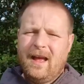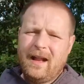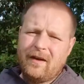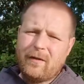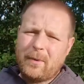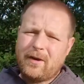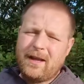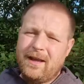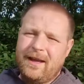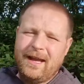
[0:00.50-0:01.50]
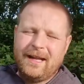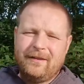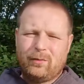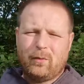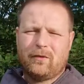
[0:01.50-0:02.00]
Hello everybody,
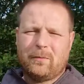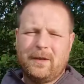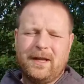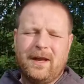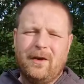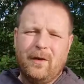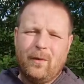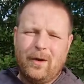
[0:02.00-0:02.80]
English Woodsman here.